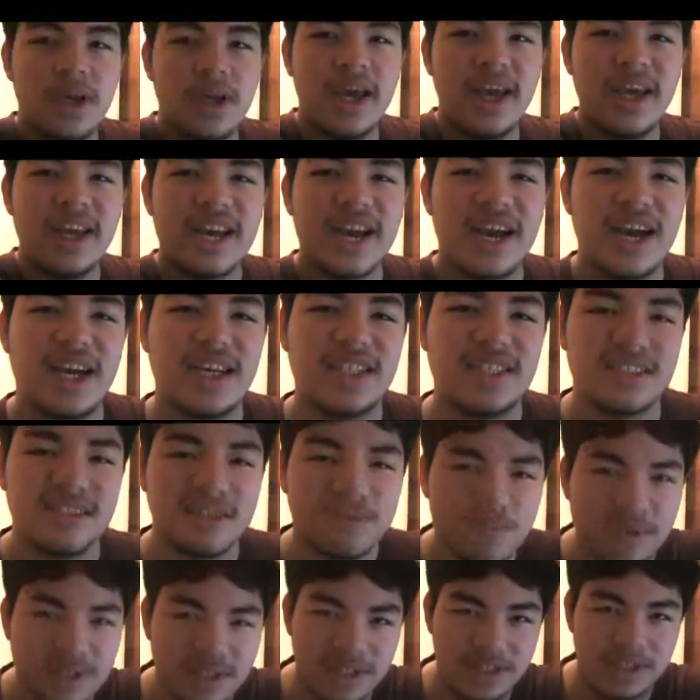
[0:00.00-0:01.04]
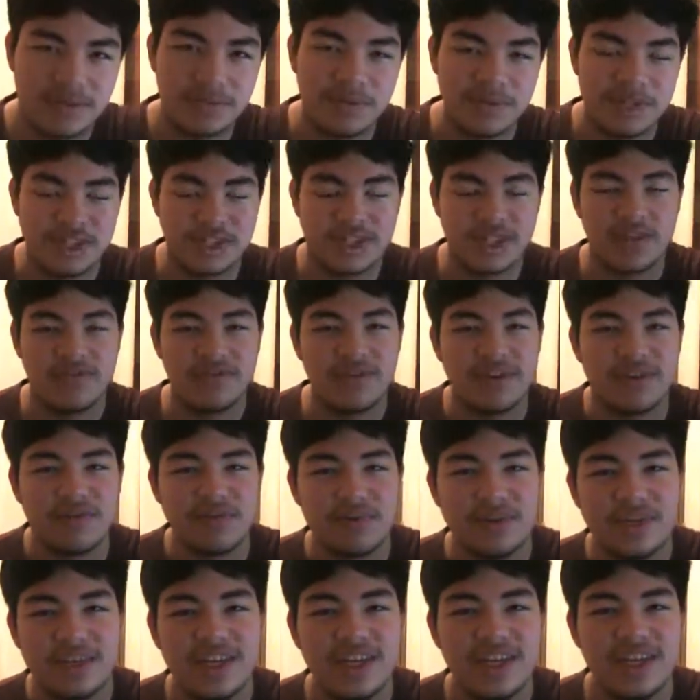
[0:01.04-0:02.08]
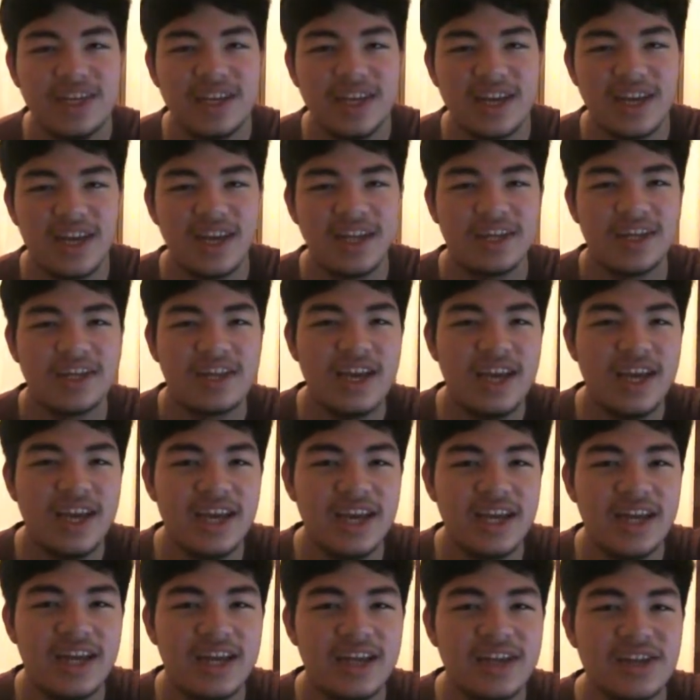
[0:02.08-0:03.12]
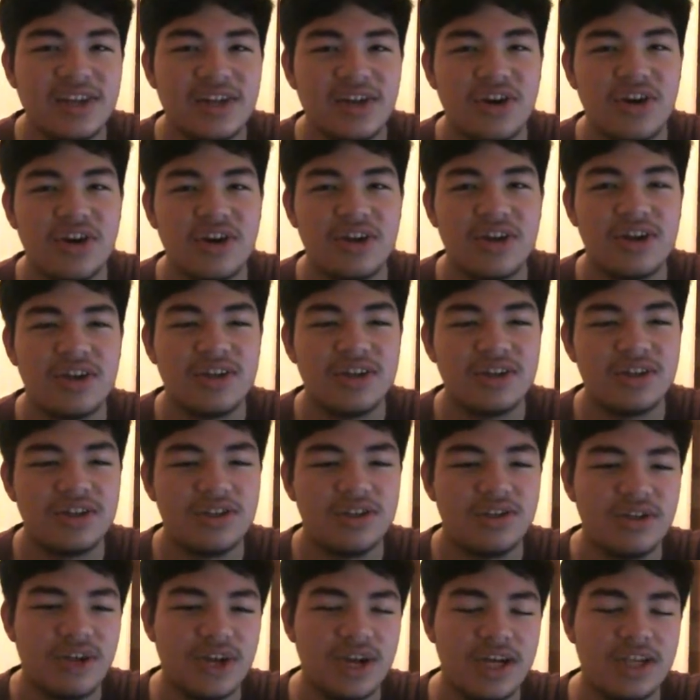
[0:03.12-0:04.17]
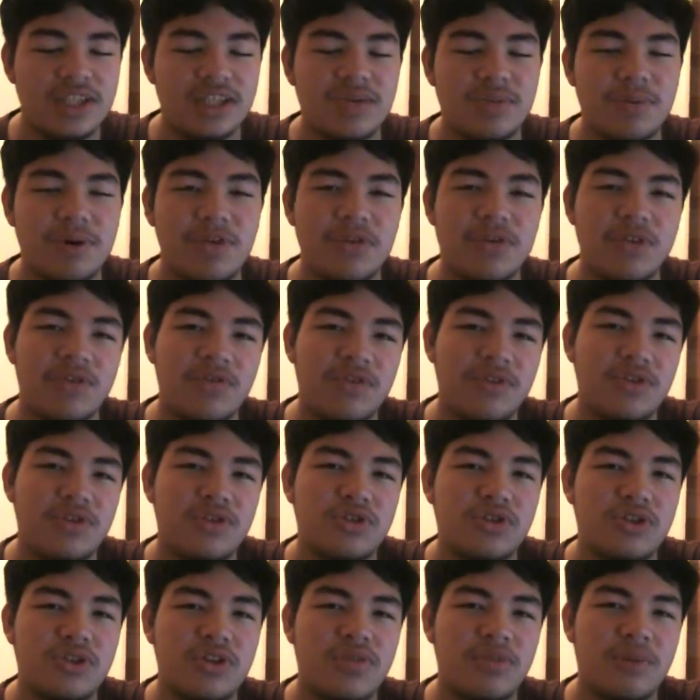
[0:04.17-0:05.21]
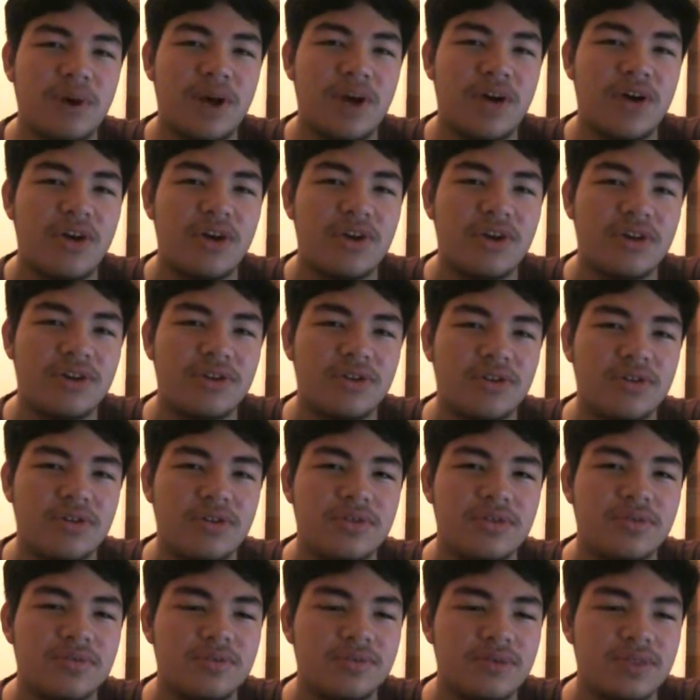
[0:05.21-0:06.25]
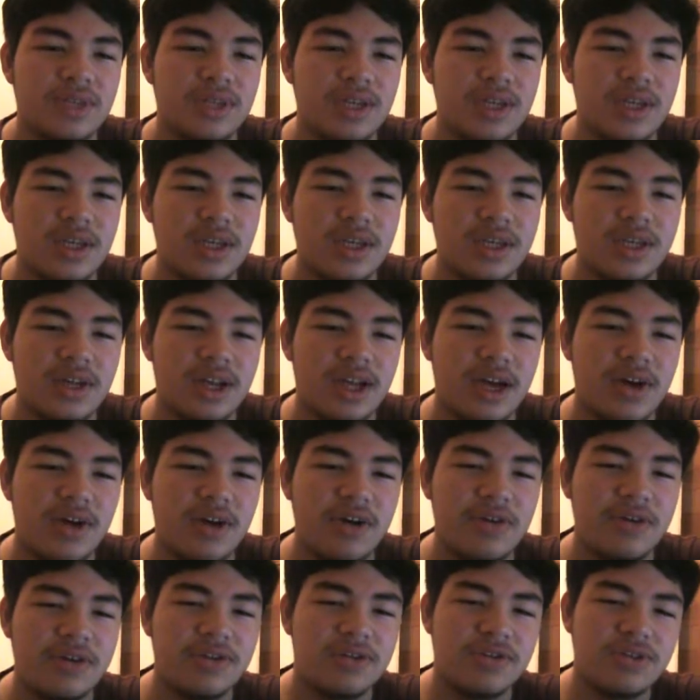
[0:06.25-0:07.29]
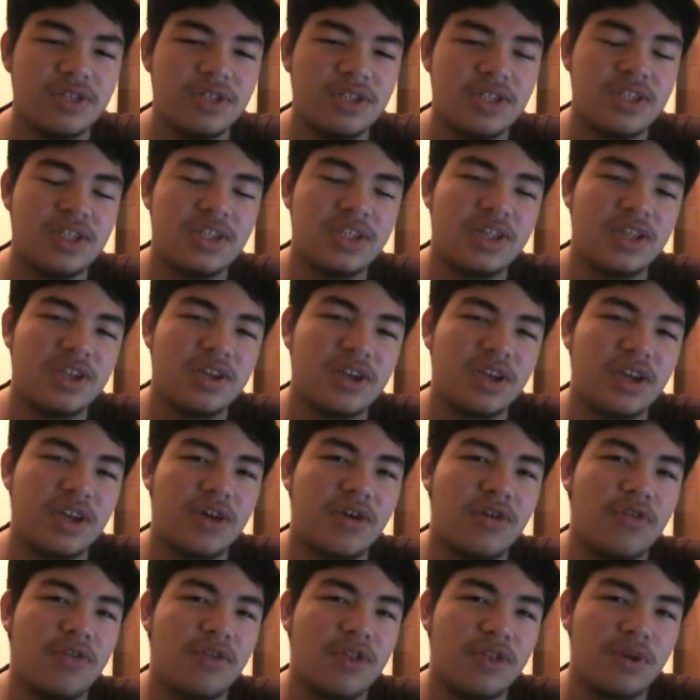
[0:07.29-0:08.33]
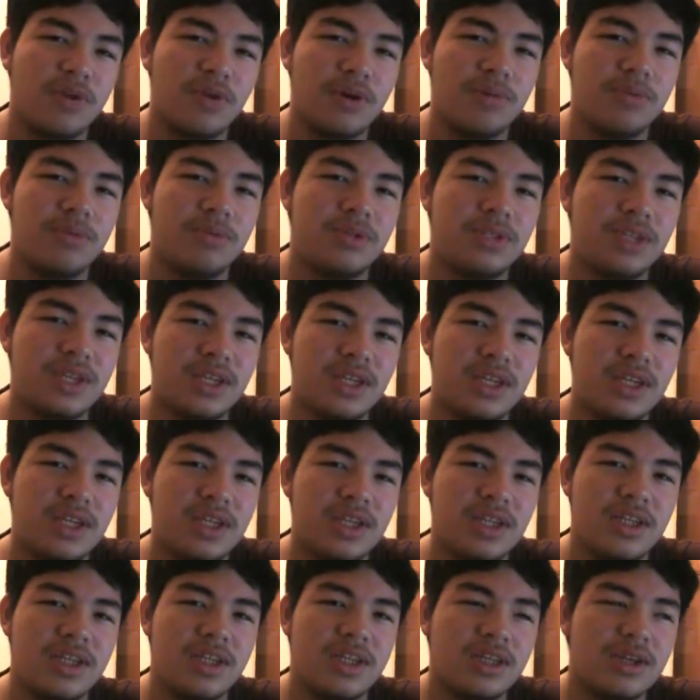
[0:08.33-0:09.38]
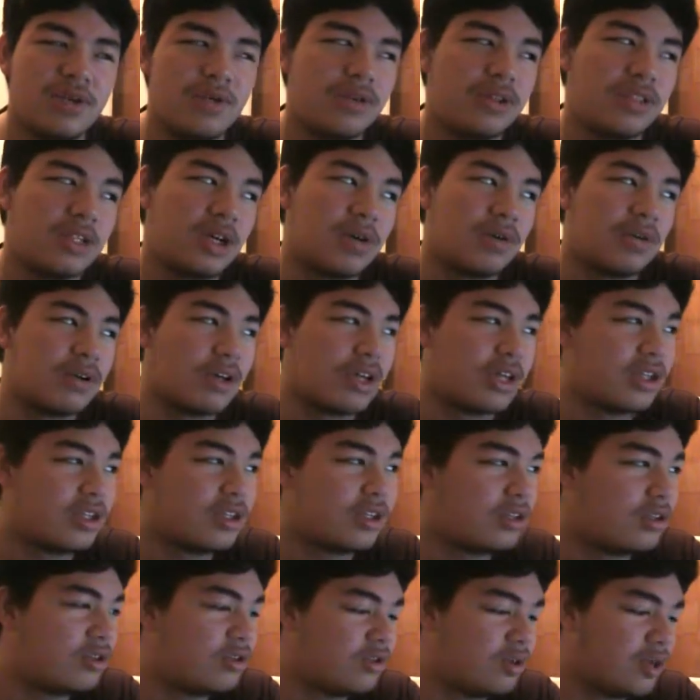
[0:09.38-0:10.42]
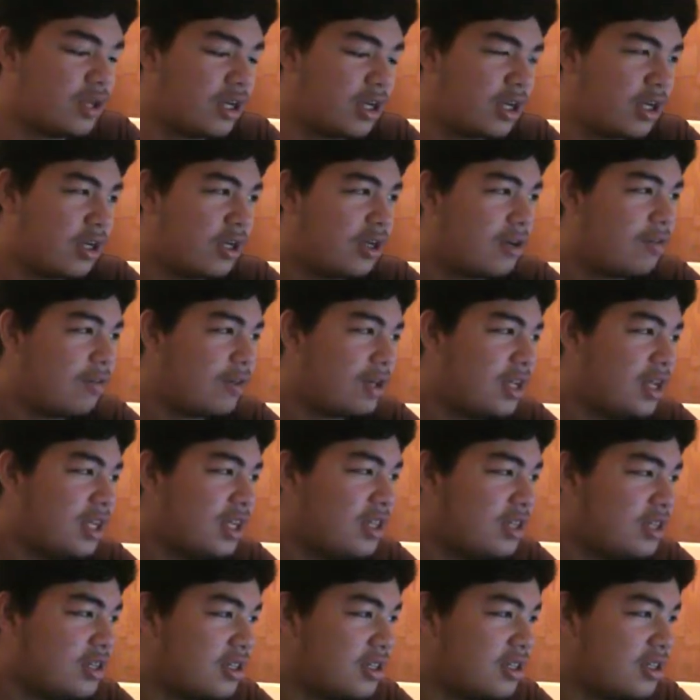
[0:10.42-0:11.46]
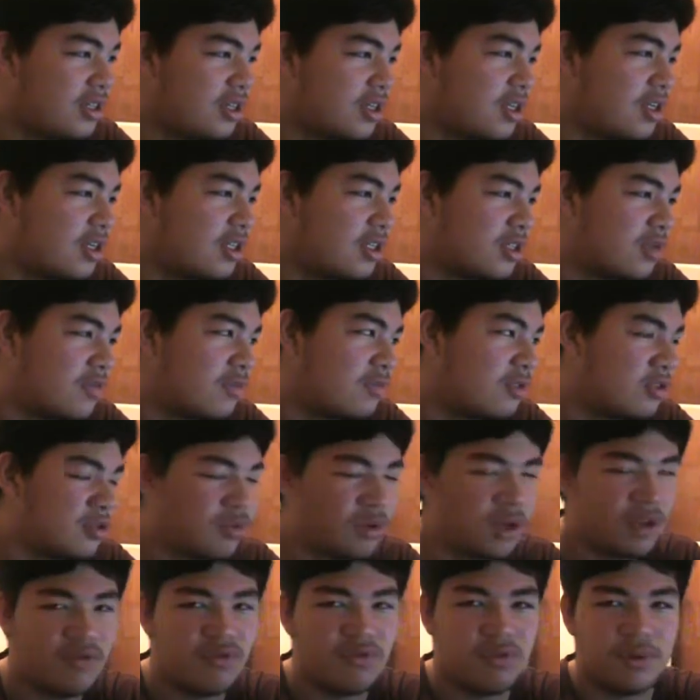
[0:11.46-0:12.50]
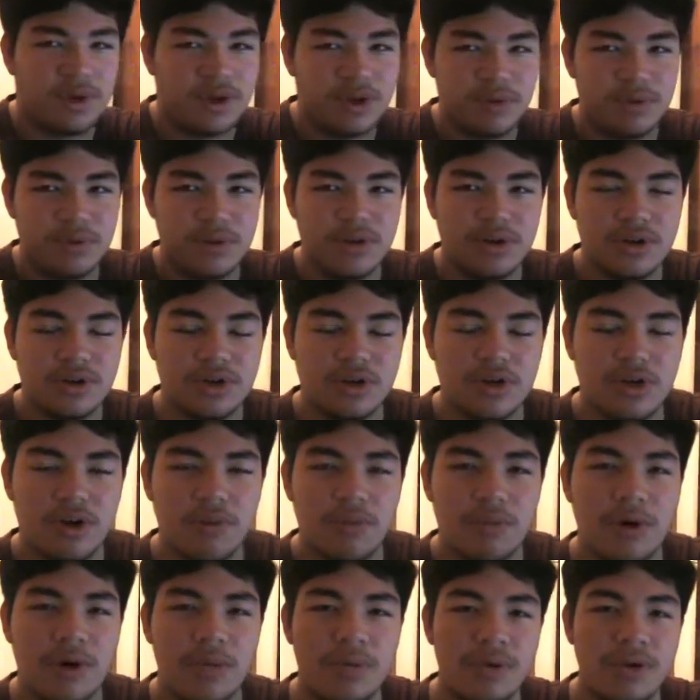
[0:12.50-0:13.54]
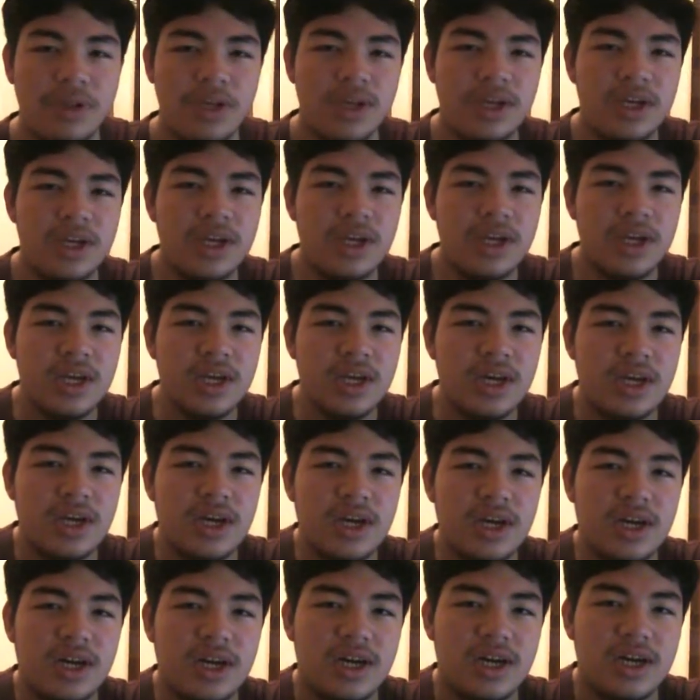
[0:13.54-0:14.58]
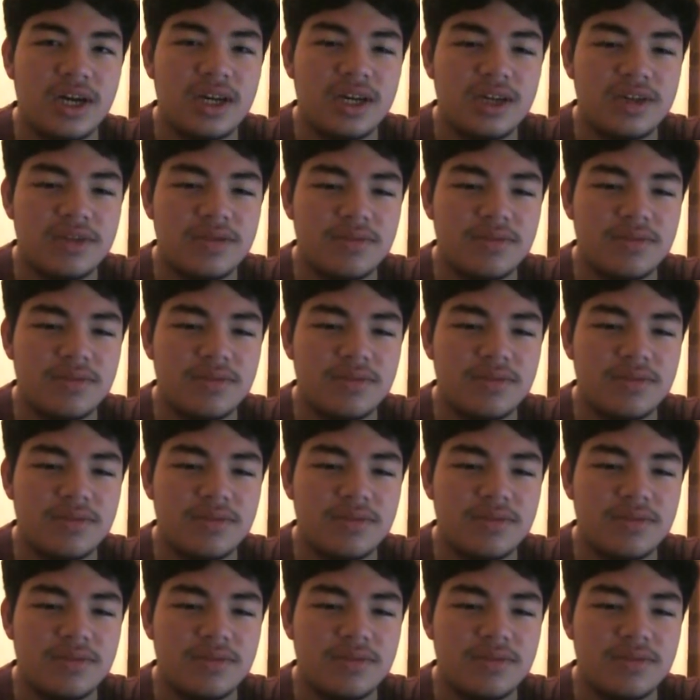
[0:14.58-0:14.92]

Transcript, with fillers: Hey guys, it's me, it's me, it's FFP, and today I'd like to talk to you guys about the future of Bionicle. Now, I was recently looking over the website, which I will get to in a minute, because I'm just waiting for my computer to turn on properly. Uh,